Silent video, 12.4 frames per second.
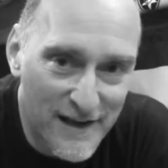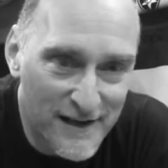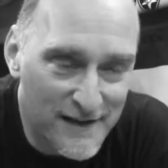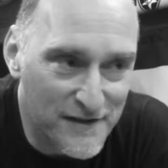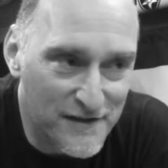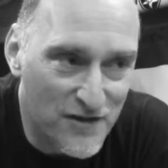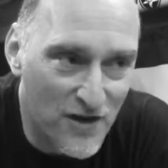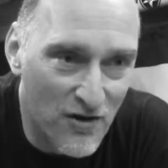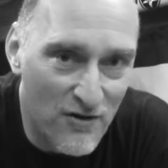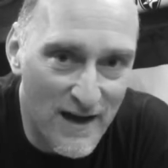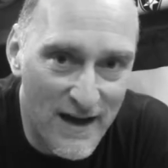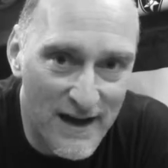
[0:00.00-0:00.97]
And
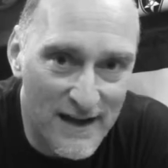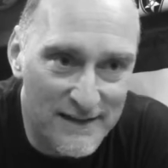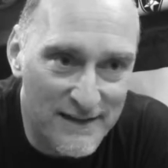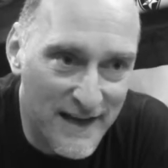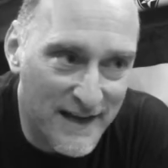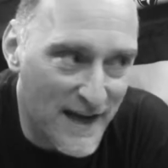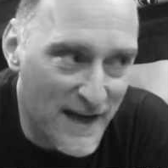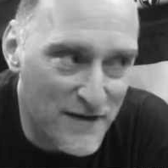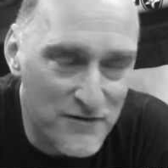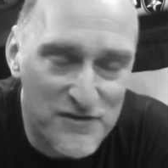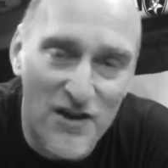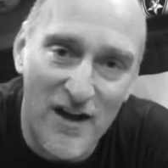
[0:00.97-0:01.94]
so, like,
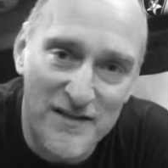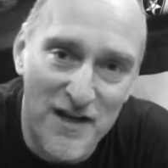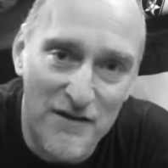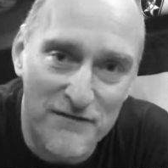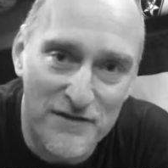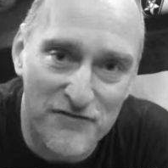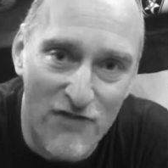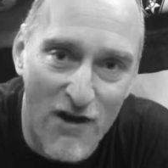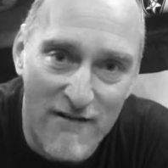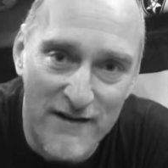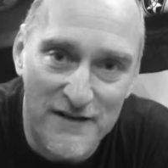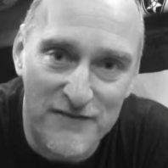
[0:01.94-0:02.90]
saw some of his
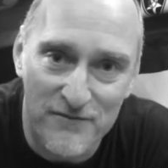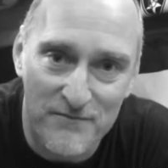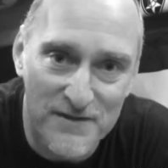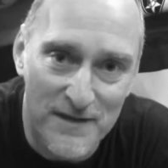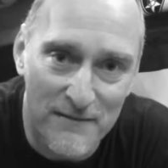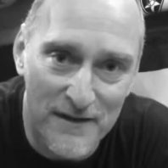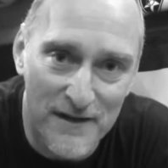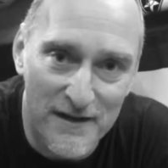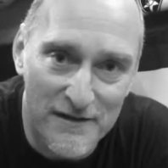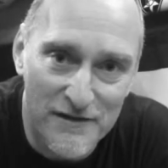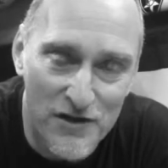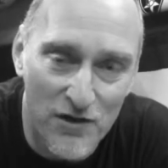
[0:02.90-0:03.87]
drawings from some of
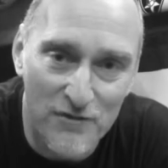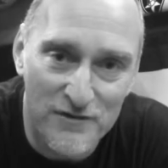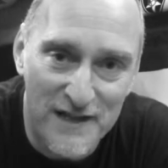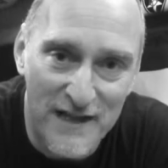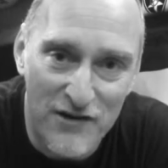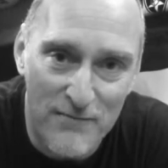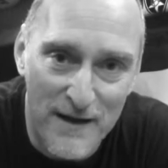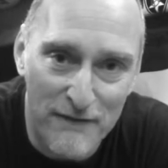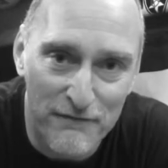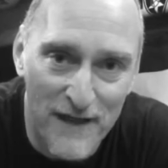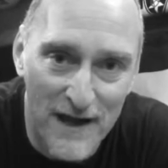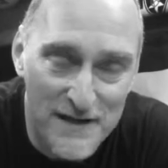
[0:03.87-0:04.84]
the shows that he would make
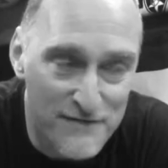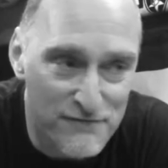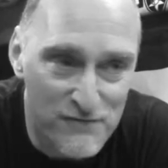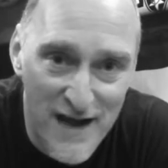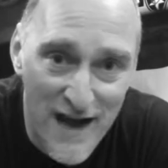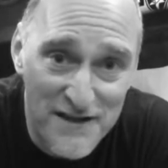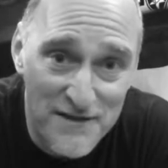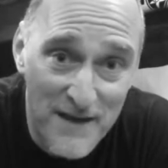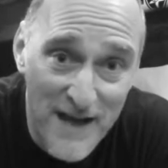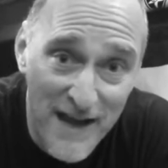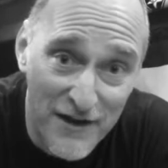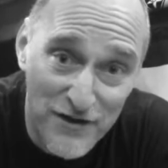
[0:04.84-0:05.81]
flyers of. And we asked him,
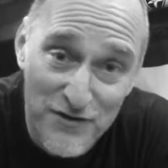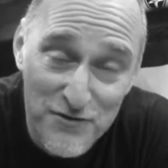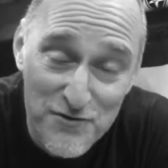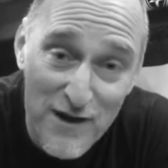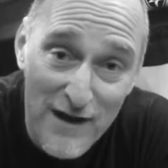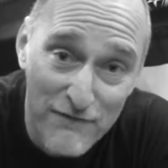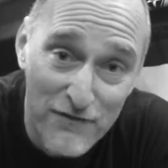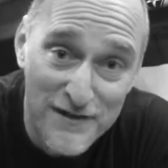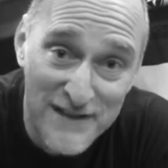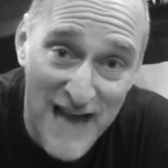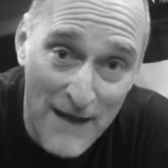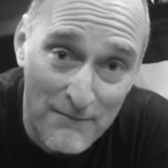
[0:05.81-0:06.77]
hey, could you do our
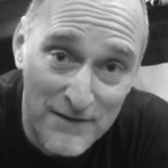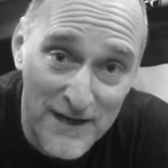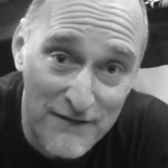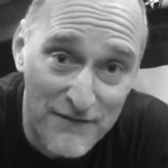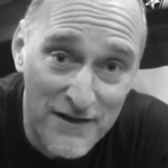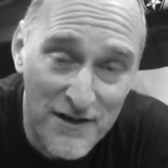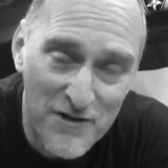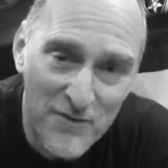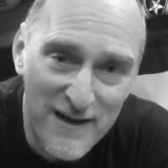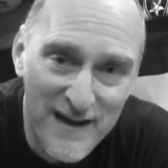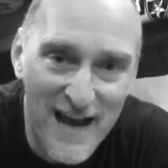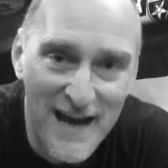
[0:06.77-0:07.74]
first album cover?
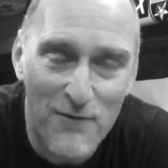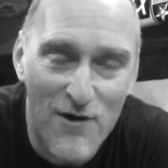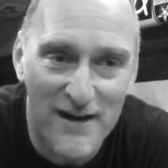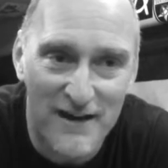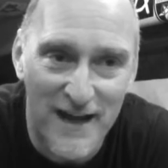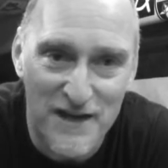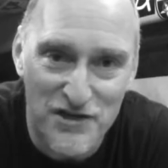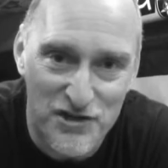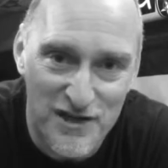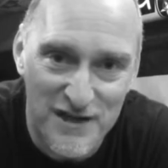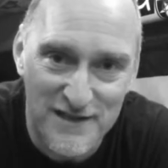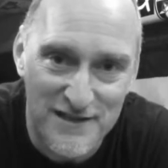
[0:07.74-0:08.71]
We kind of want, like,
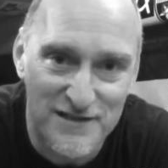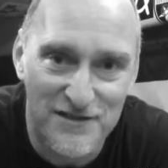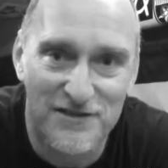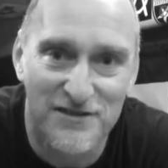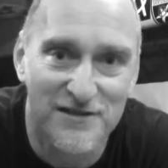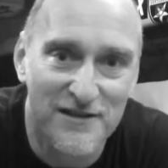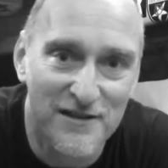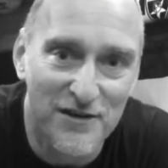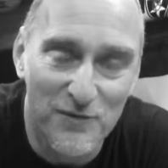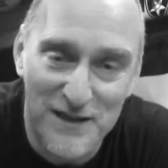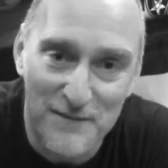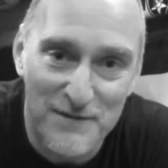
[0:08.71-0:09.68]
Jesus
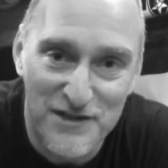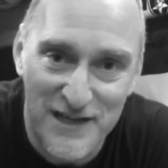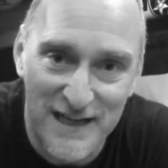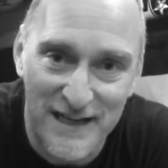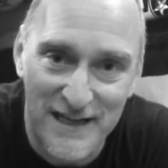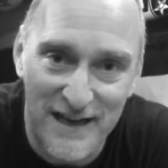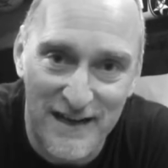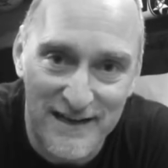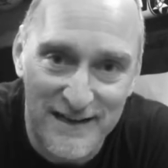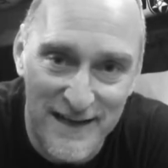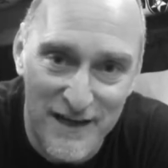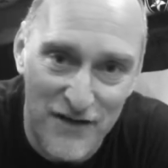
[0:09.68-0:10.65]
with a machine gun
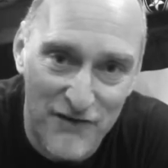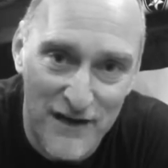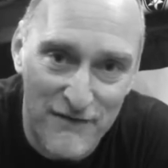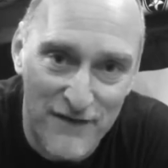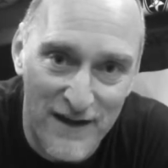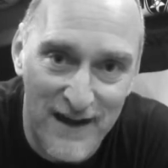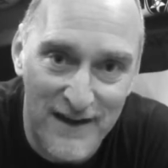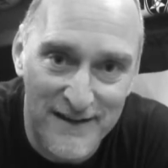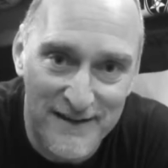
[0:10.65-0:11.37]
in a graveyard.